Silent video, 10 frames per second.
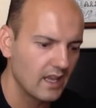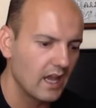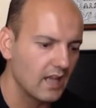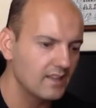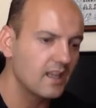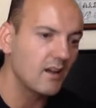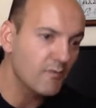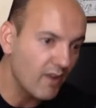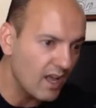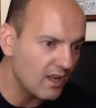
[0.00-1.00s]
And then
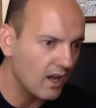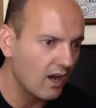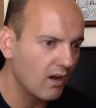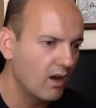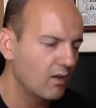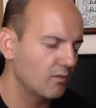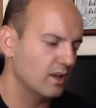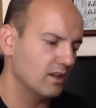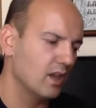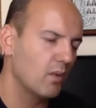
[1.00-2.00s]
right now,
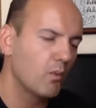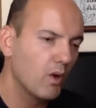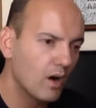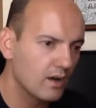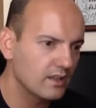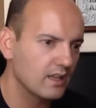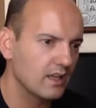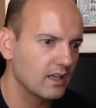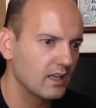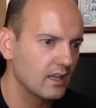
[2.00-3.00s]
when they work
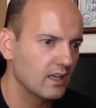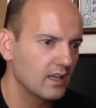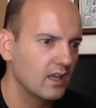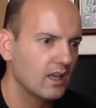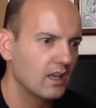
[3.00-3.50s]
in,